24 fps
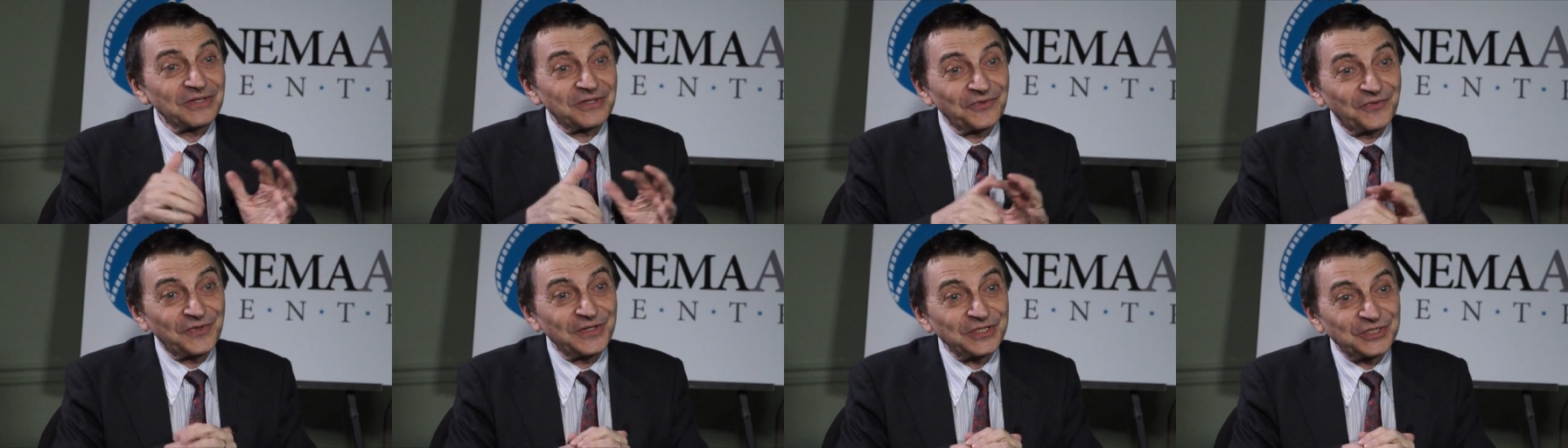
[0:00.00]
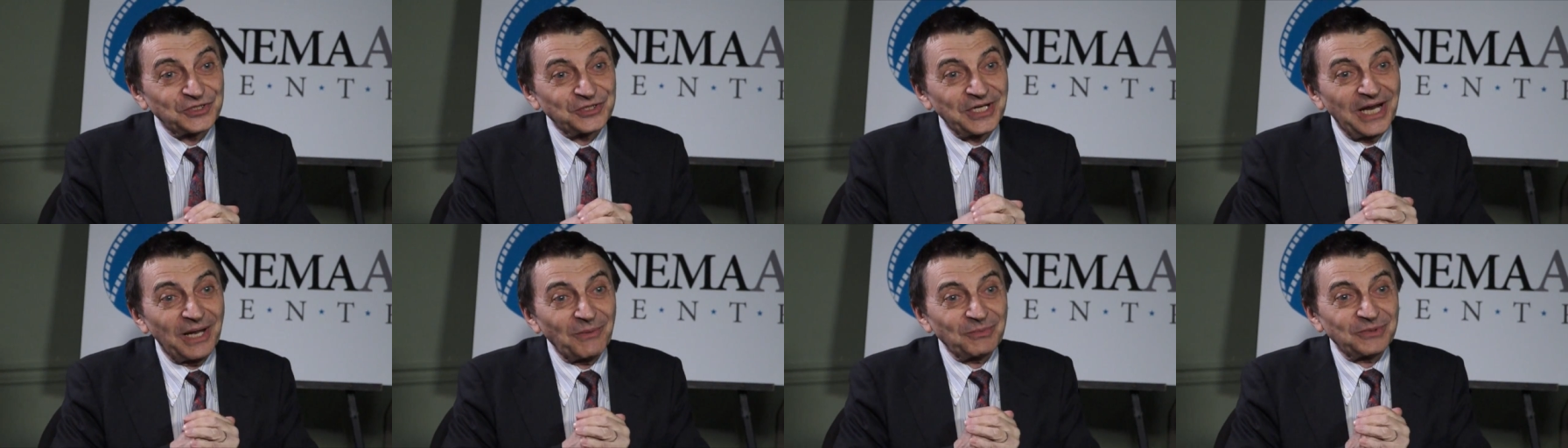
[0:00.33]
of the first
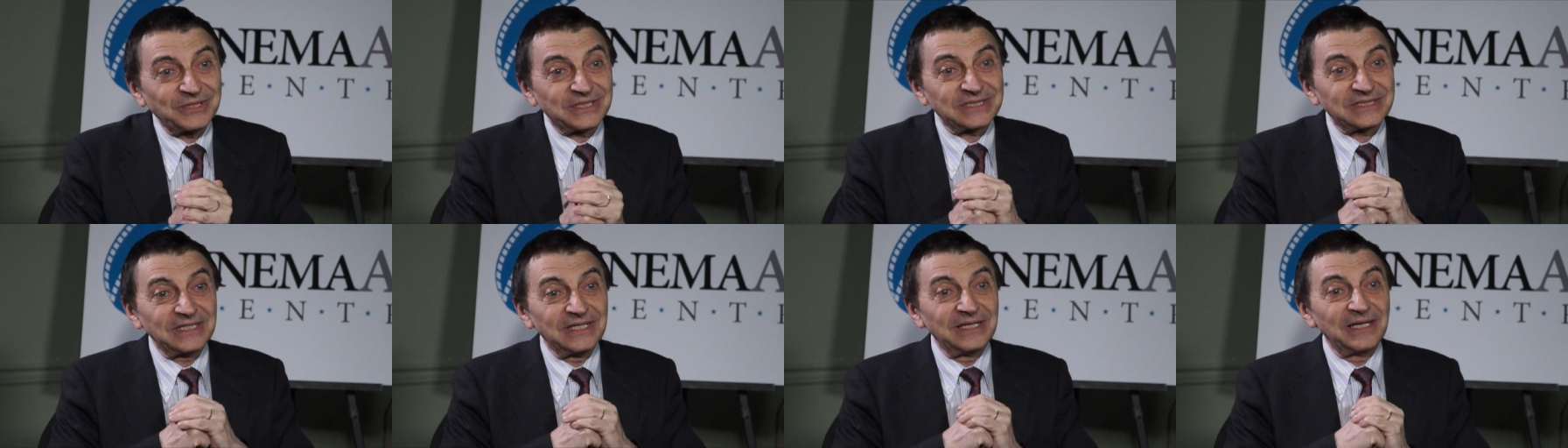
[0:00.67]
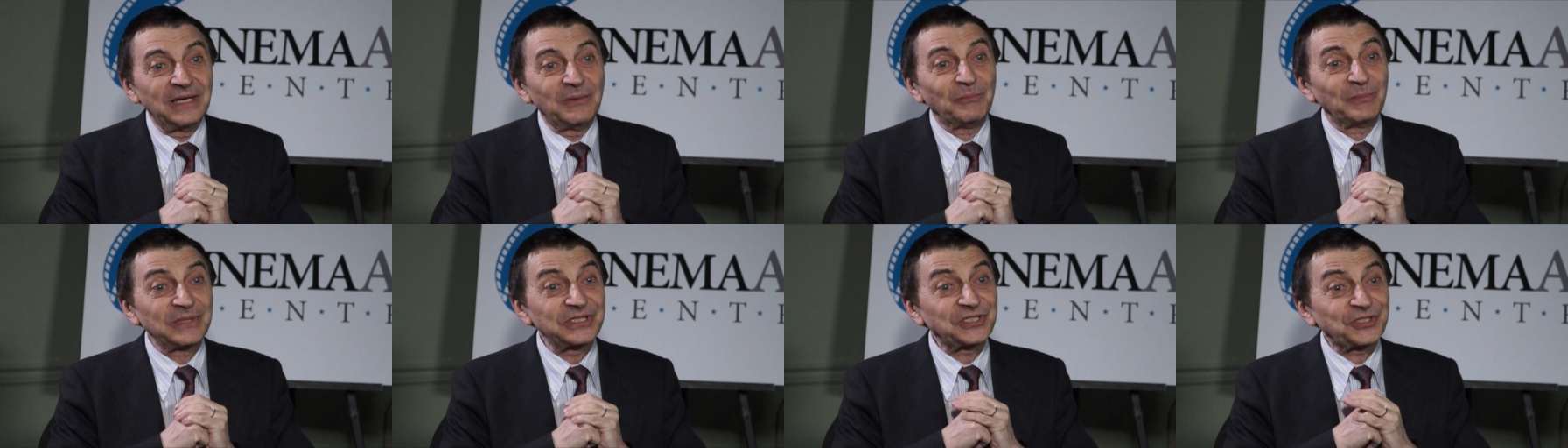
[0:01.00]
chapter is
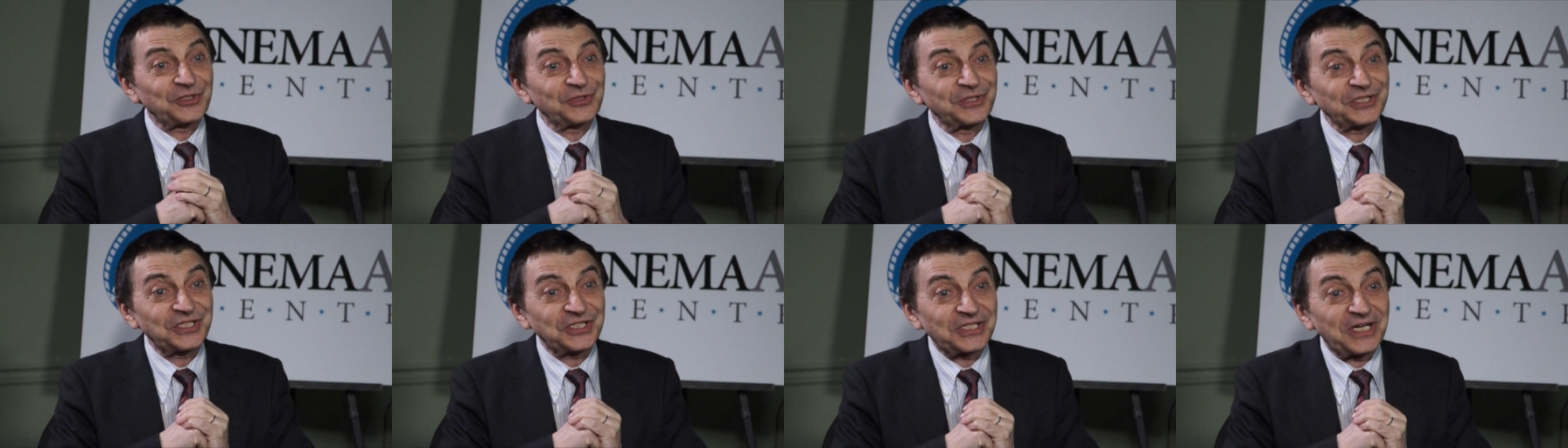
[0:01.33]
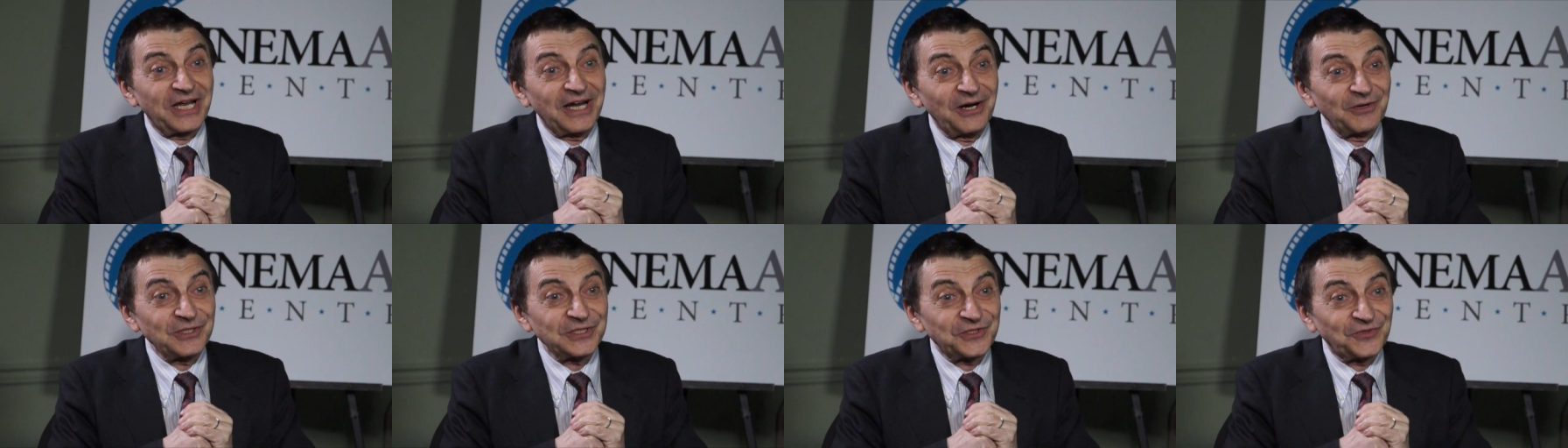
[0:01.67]
Mr.
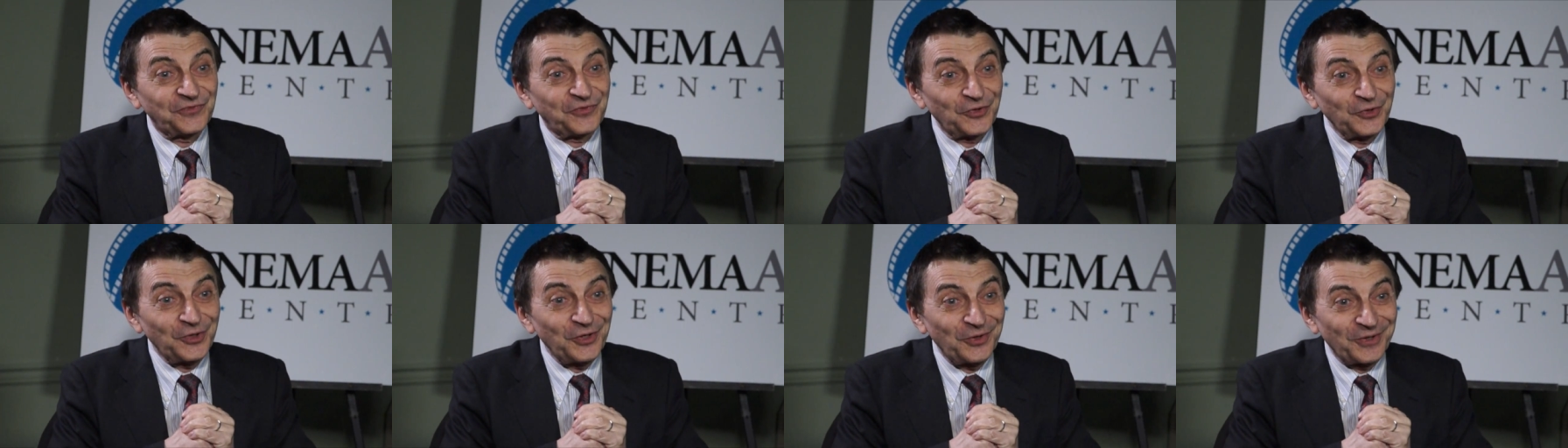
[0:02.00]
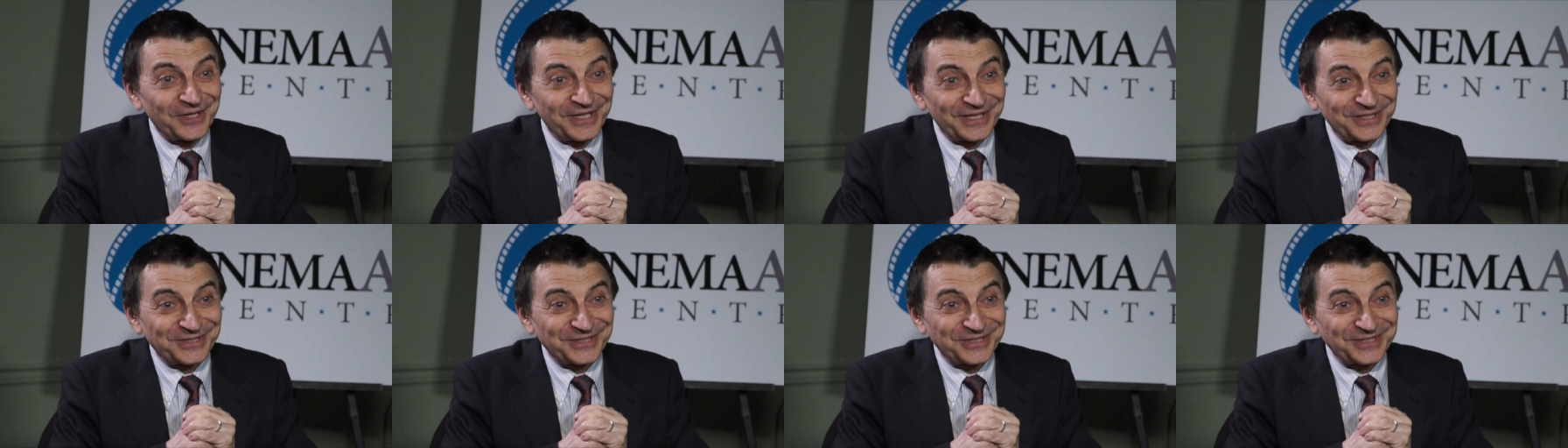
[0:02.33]
Astaire is
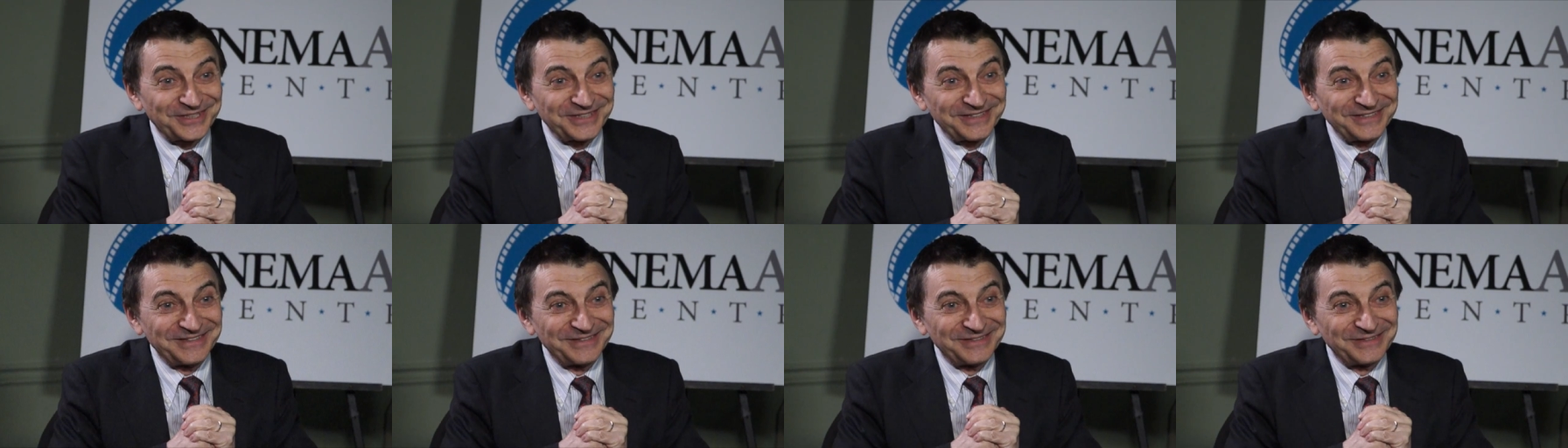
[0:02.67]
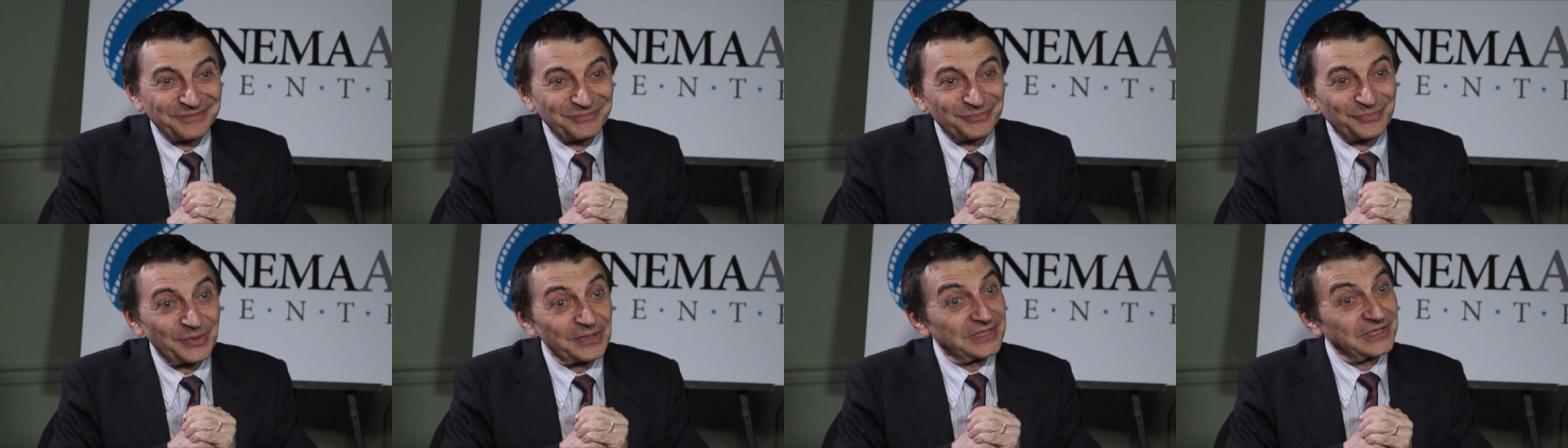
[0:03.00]
furious
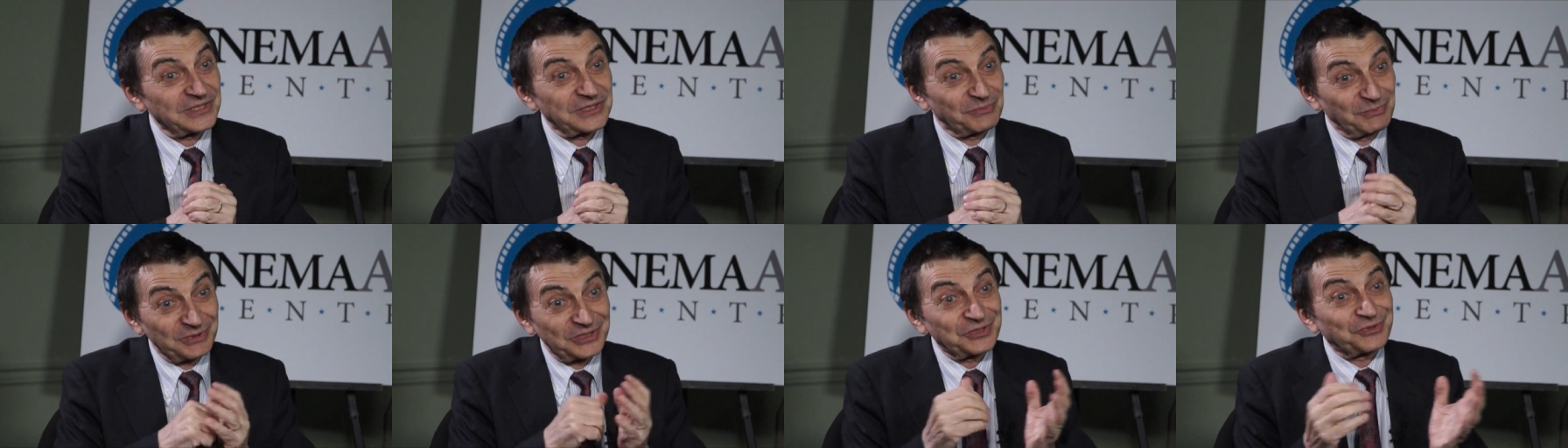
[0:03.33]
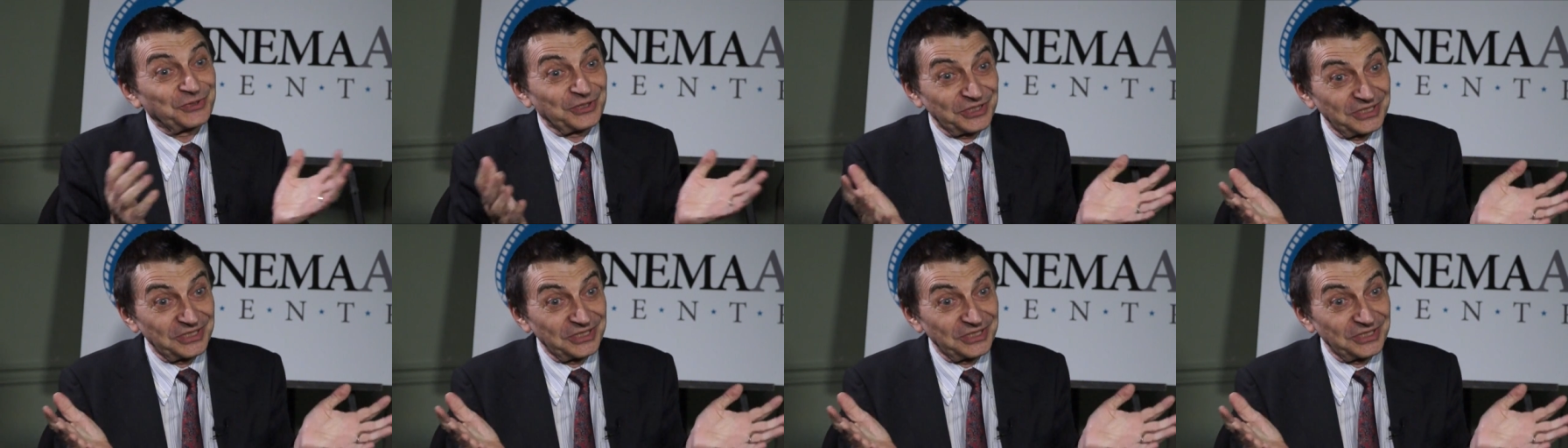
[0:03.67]
because Mr.